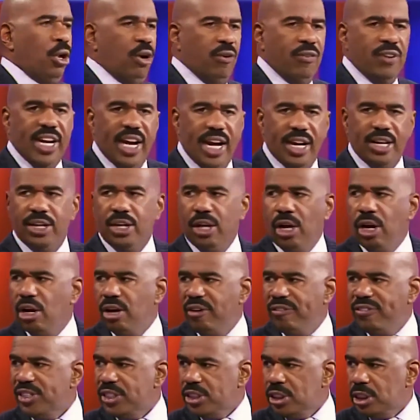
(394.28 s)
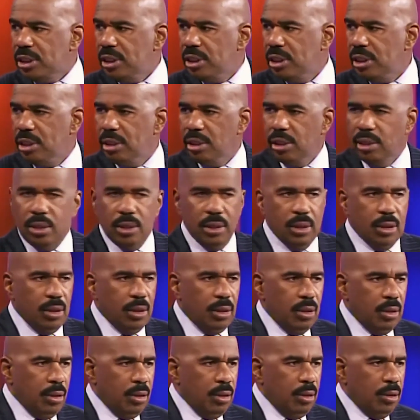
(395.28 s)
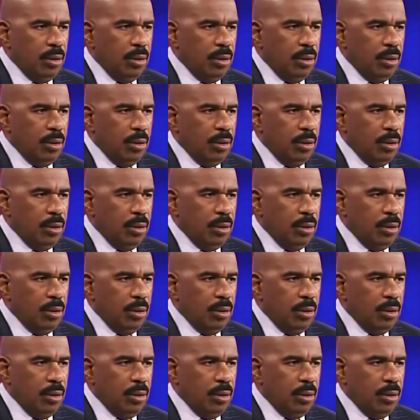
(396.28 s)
If he couldn't afford to buy any food,